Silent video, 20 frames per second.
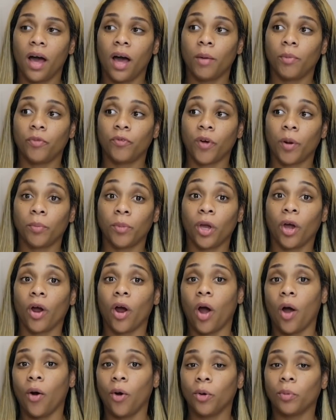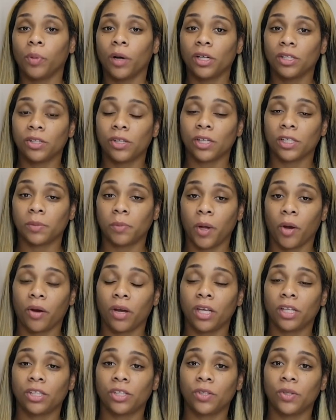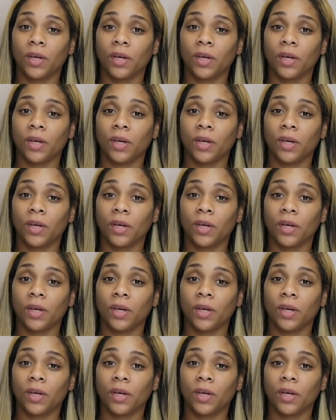from your own personal experience,